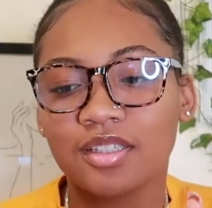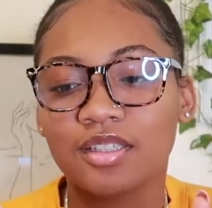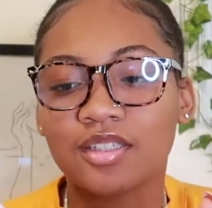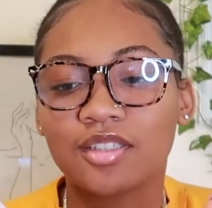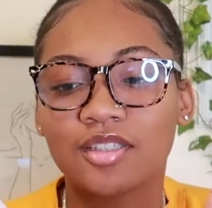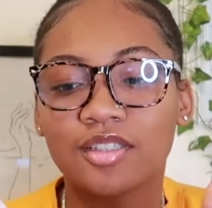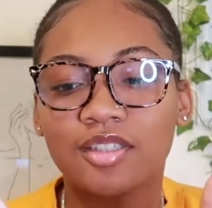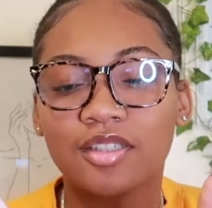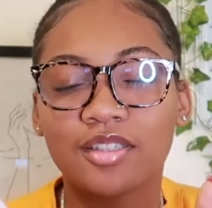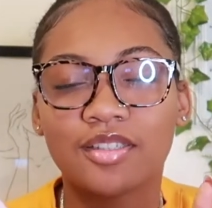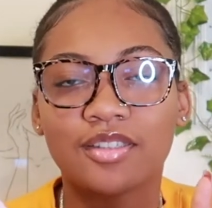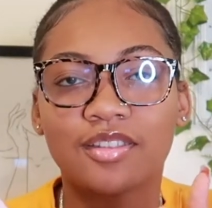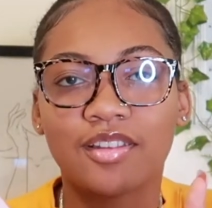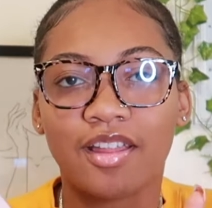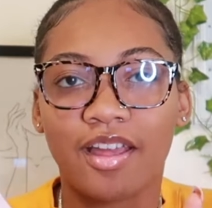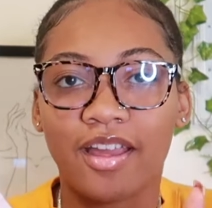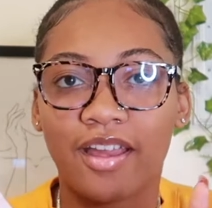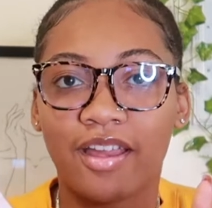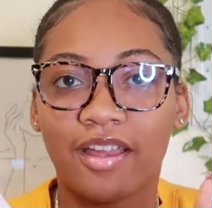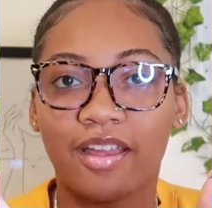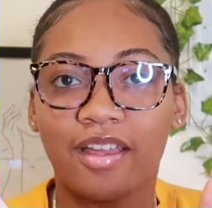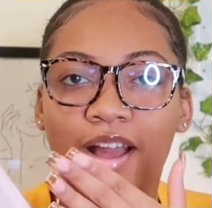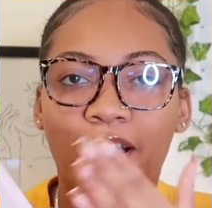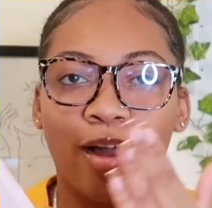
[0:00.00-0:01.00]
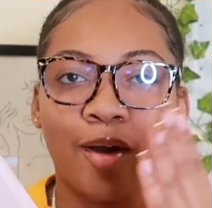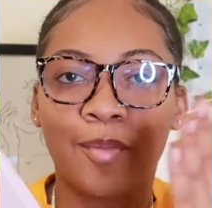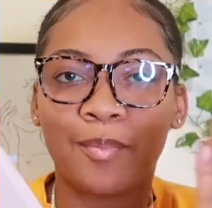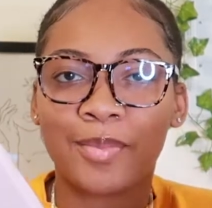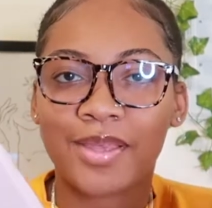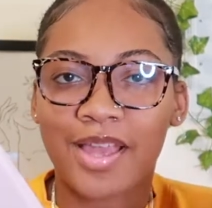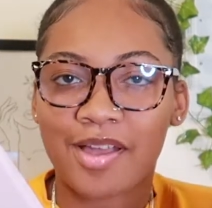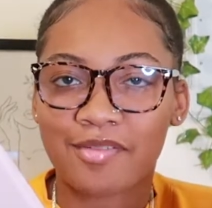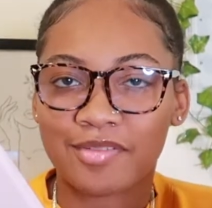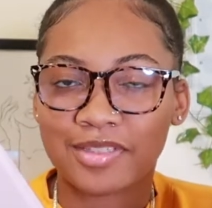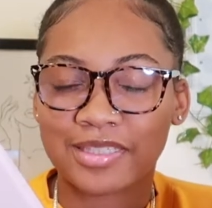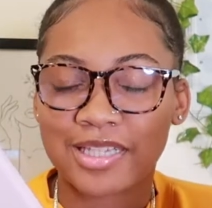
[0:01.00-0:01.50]
It's just that I don't be
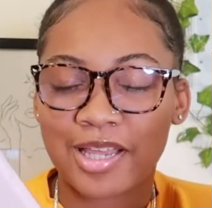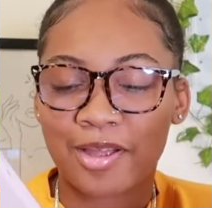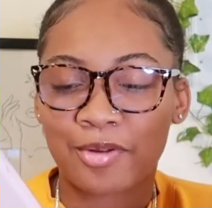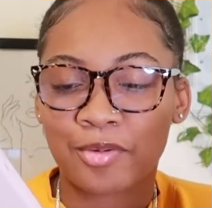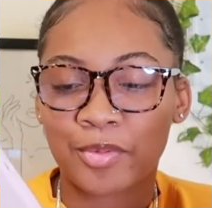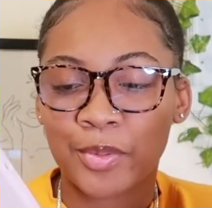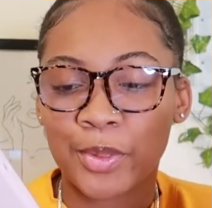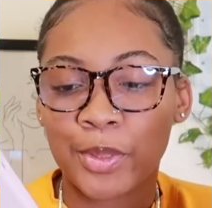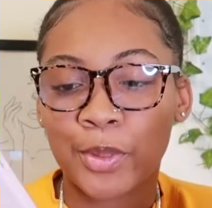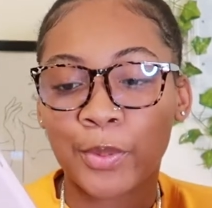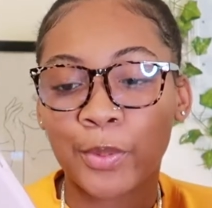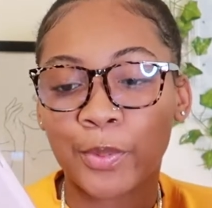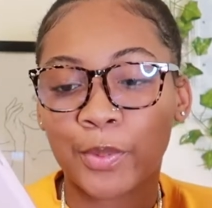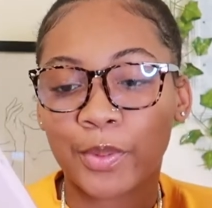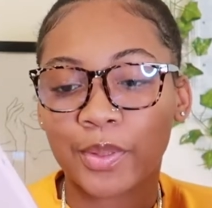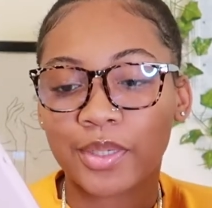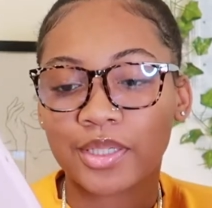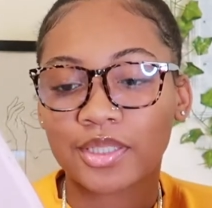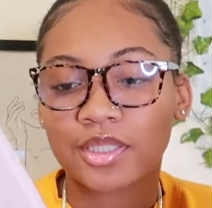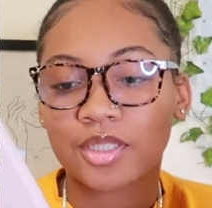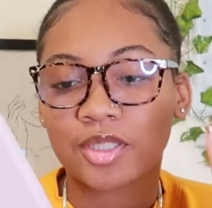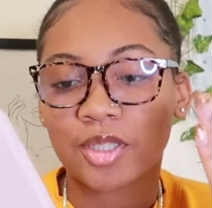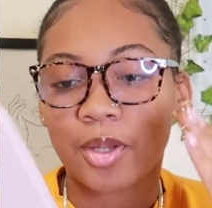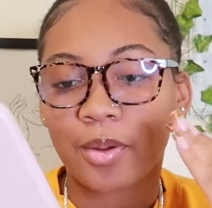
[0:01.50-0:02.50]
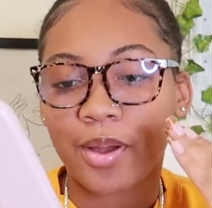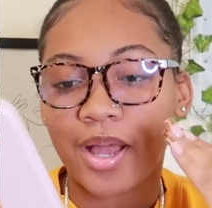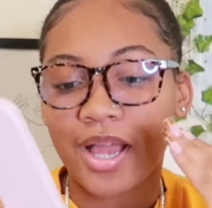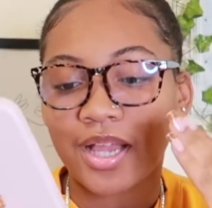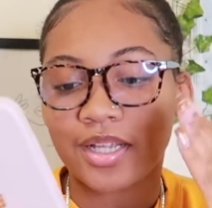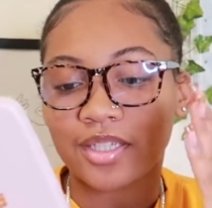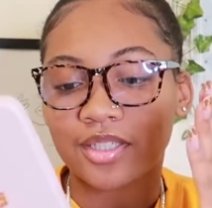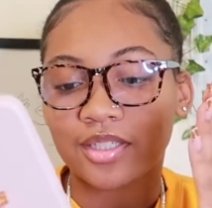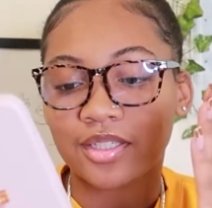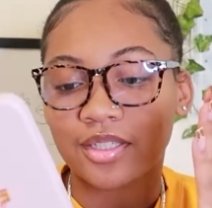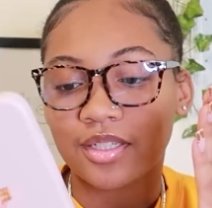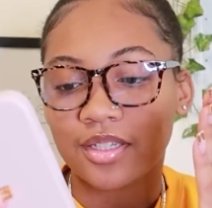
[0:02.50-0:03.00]
having time to record. So I
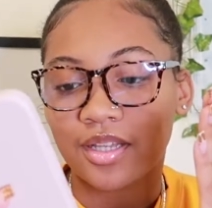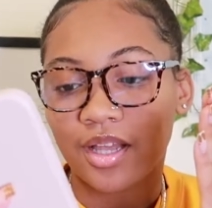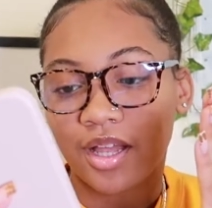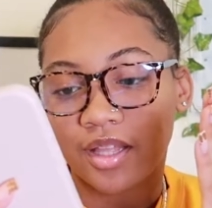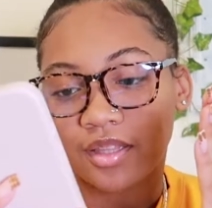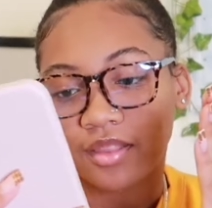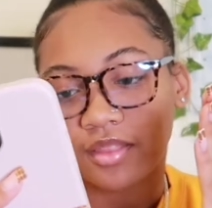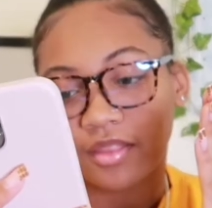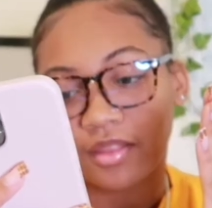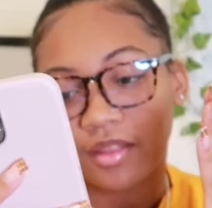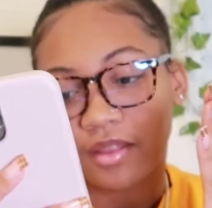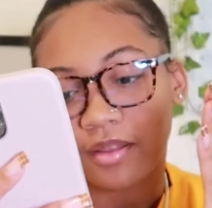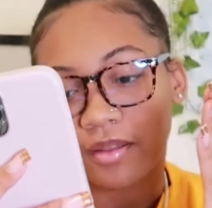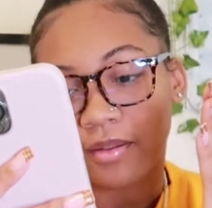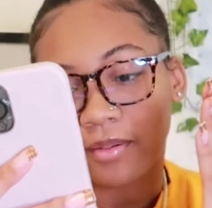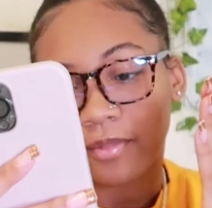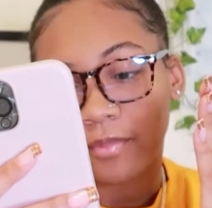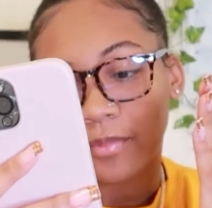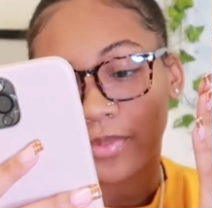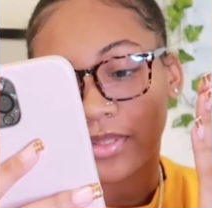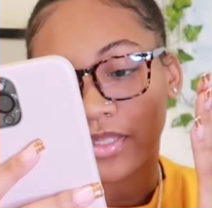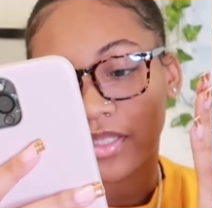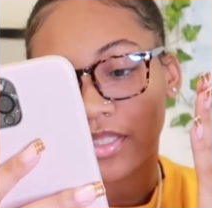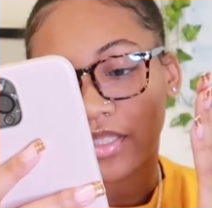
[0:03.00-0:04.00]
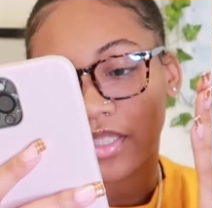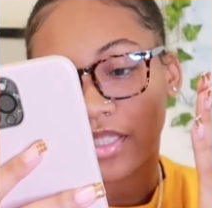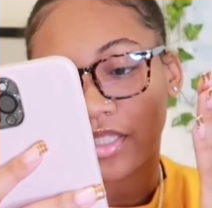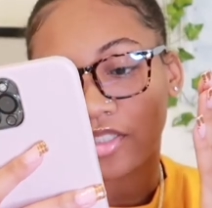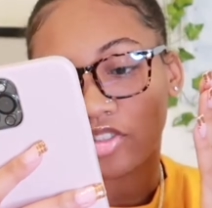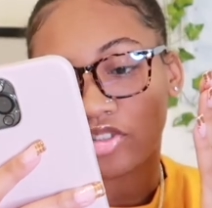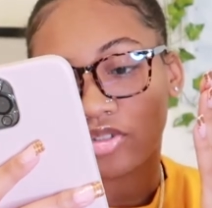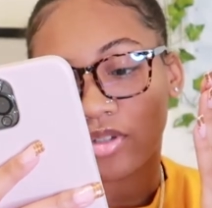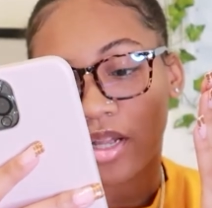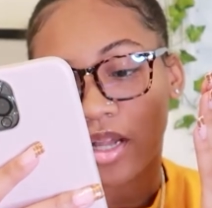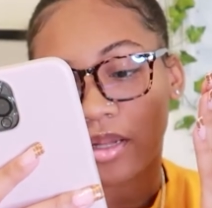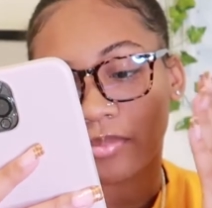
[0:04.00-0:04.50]
actually got them when they
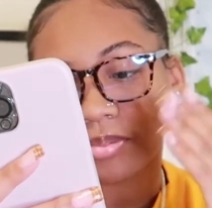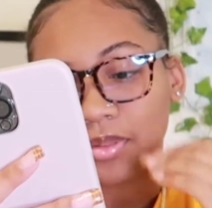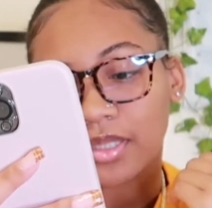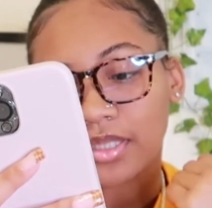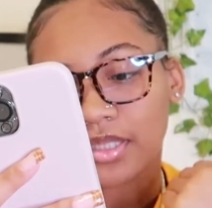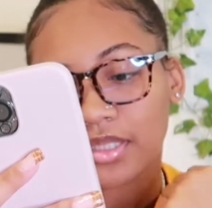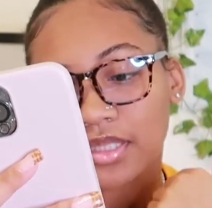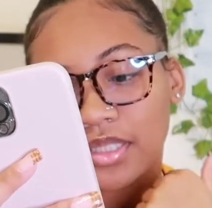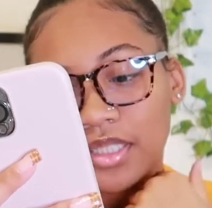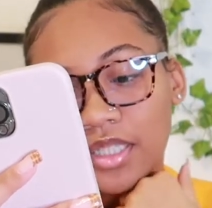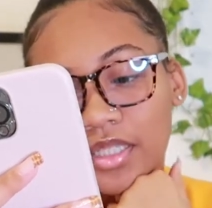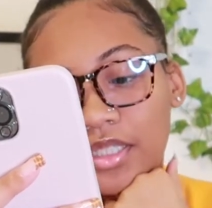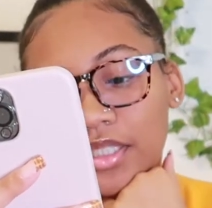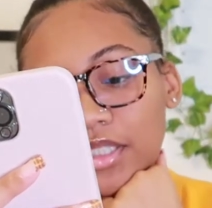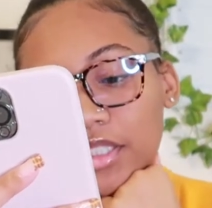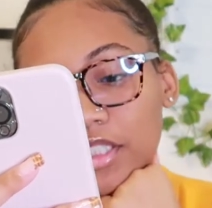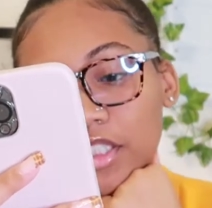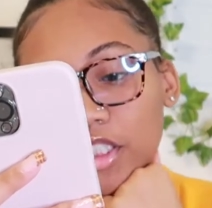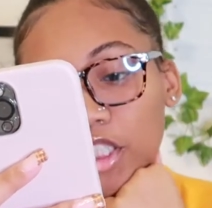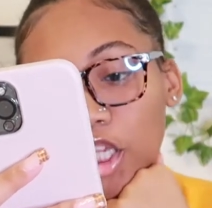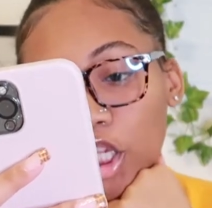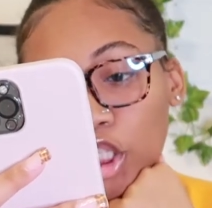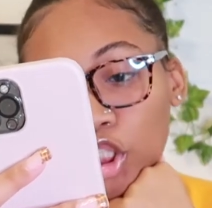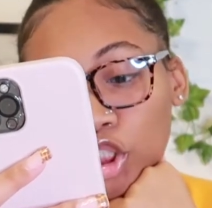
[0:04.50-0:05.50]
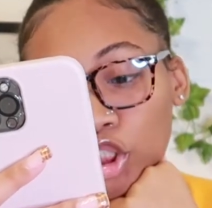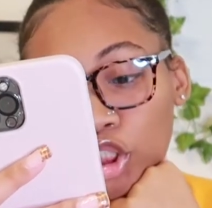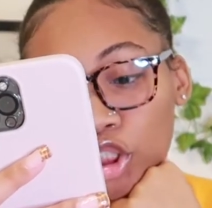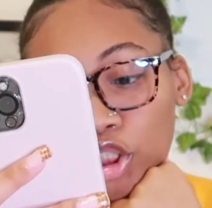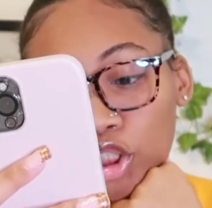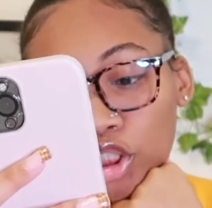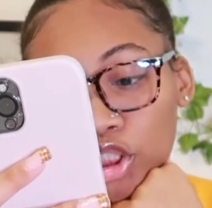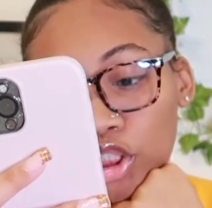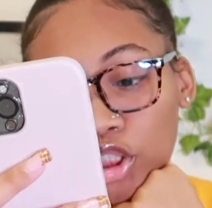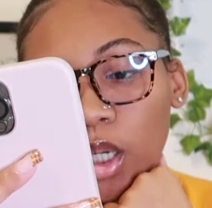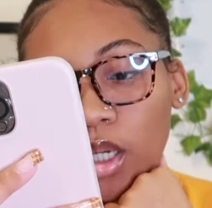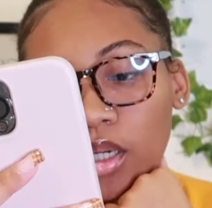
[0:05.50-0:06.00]
dropped. Let's see the
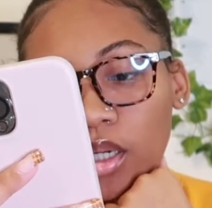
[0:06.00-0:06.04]
date.